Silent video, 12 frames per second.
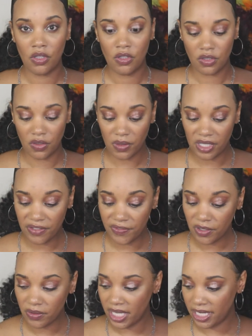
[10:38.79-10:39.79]
But so if
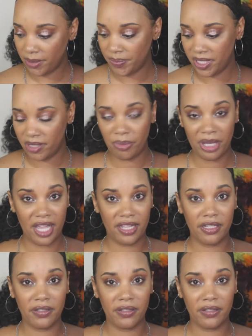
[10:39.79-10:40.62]
you like a pink palette,